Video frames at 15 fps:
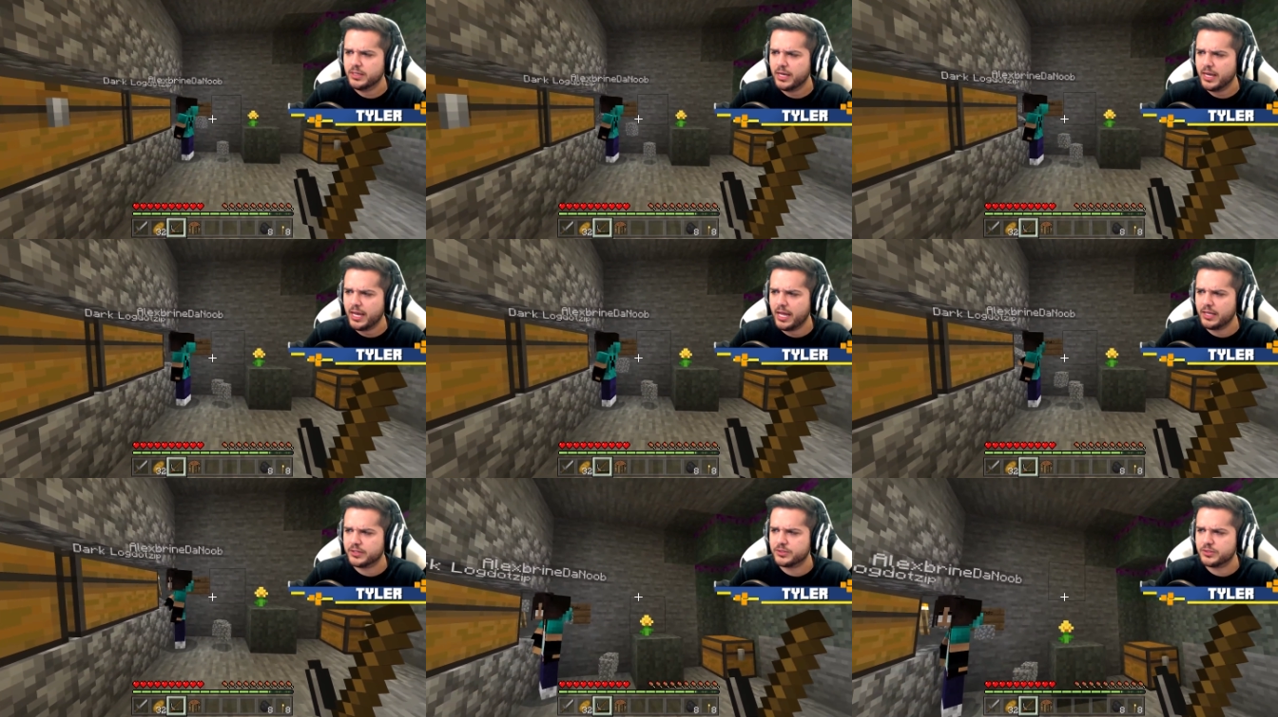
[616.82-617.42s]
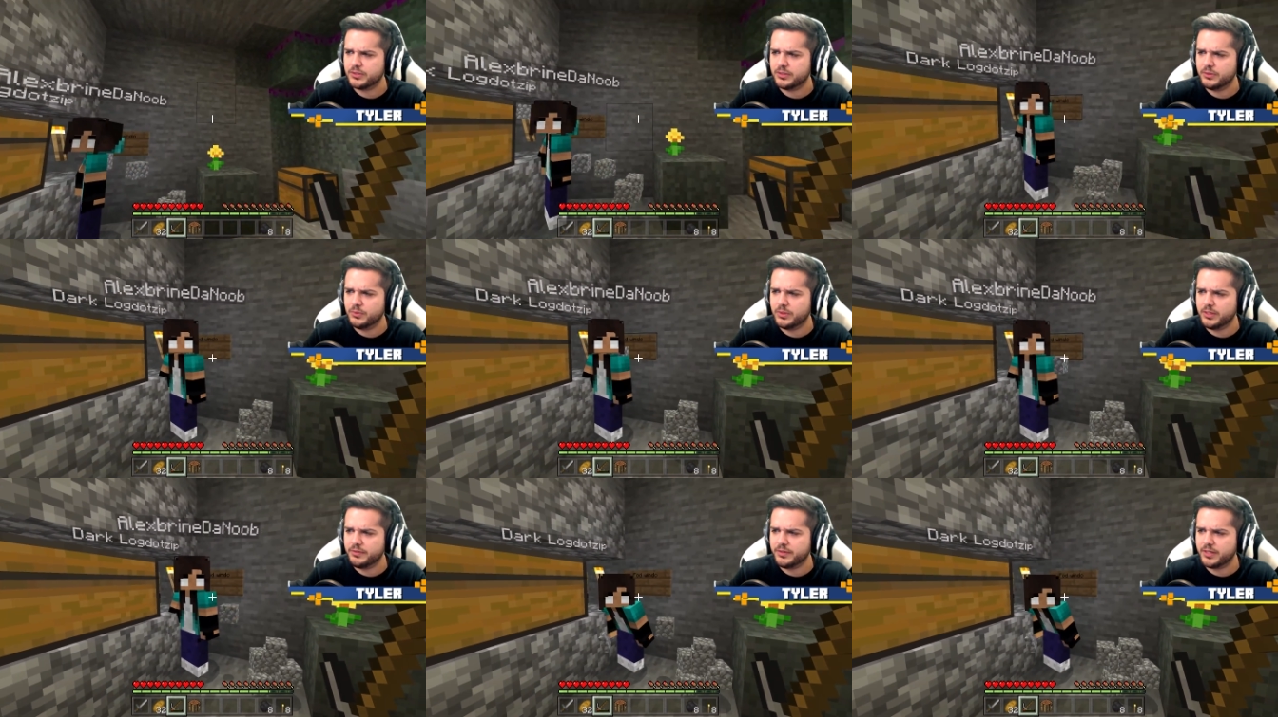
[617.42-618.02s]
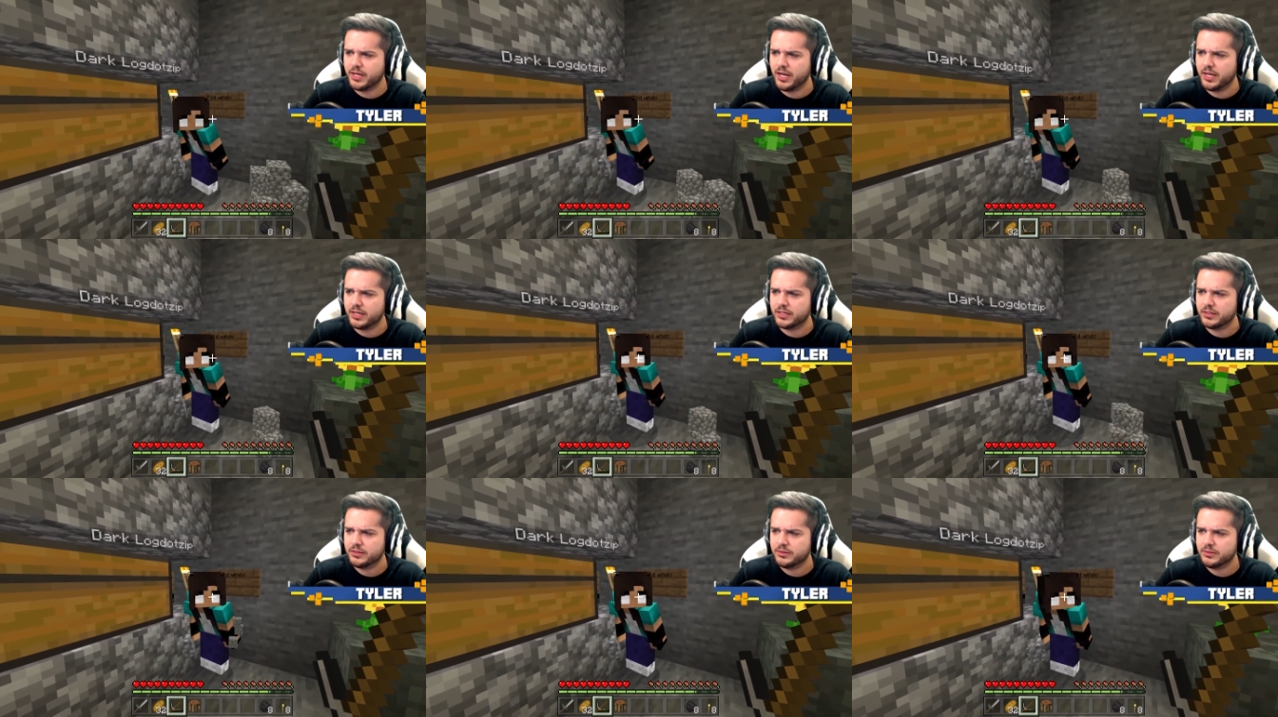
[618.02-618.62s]
Alex, what have you got?
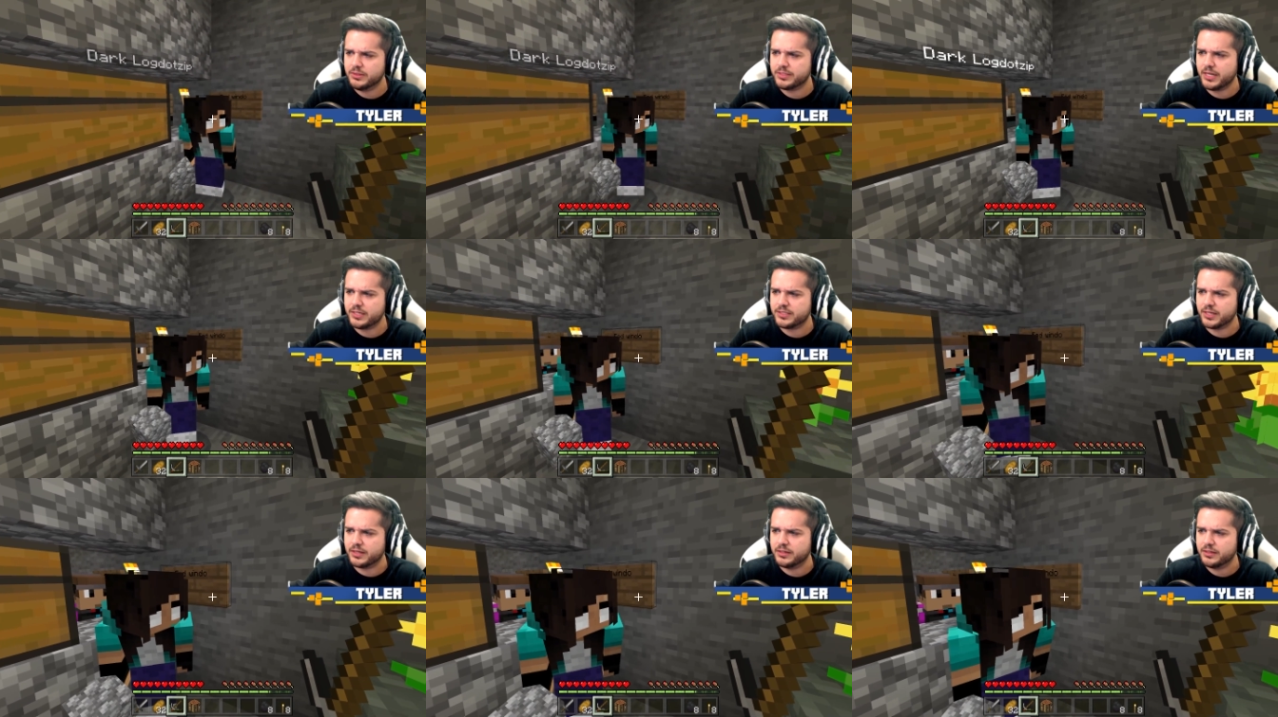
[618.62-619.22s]
What does that say?